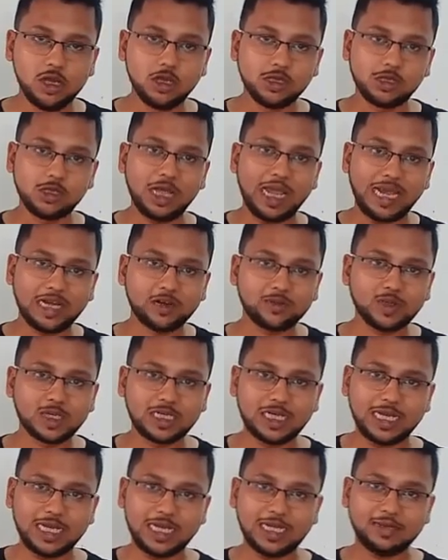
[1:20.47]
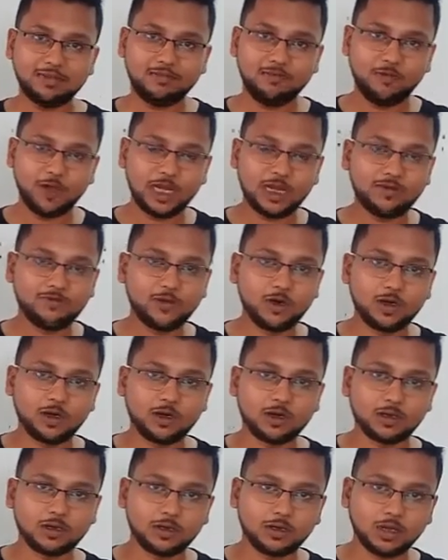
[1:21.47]
So end of the day,
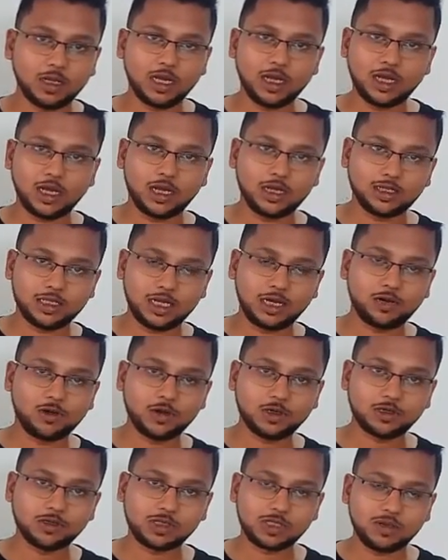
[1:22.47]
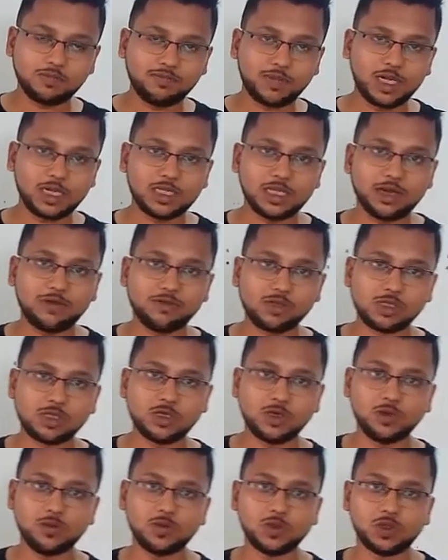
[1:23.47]
whenever they are going to submit their
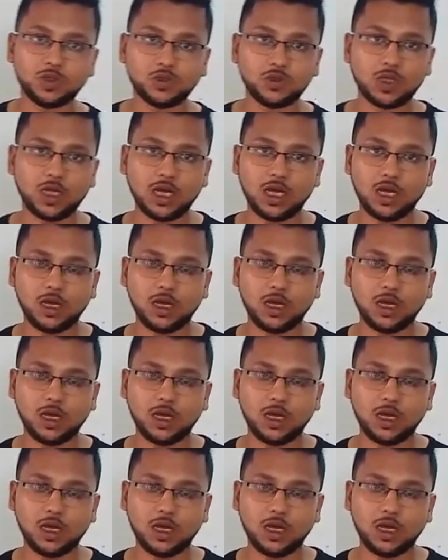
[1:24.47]
resume to